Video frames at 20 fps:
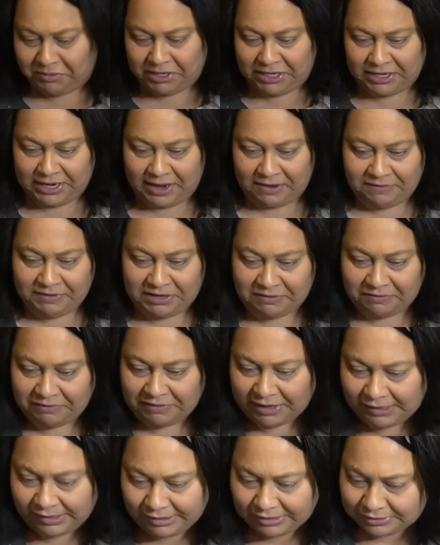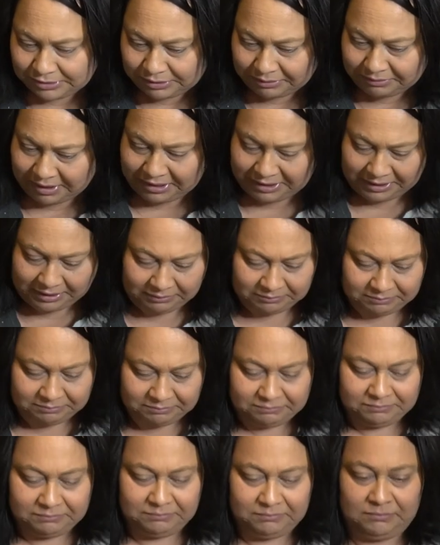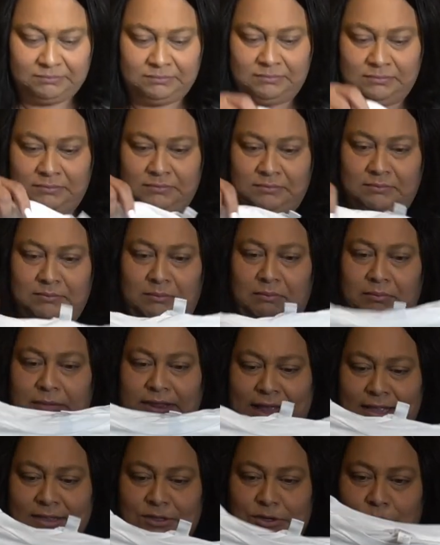we didn't have enough leggings already. That's